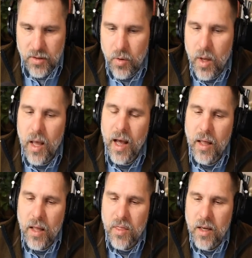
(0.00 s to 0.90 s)
So I
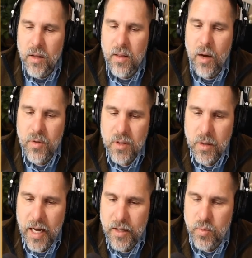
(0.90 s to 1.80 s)
think that was the
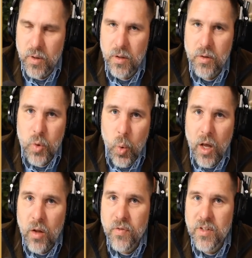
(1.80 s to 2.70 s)
last one,
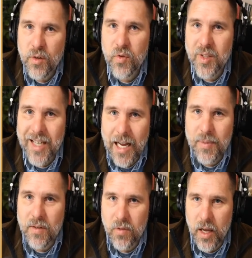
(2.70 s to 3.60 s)
12 different
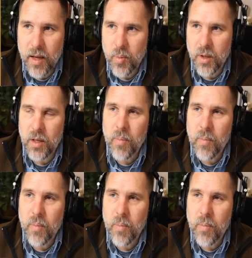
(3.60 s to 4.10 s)
types of liability.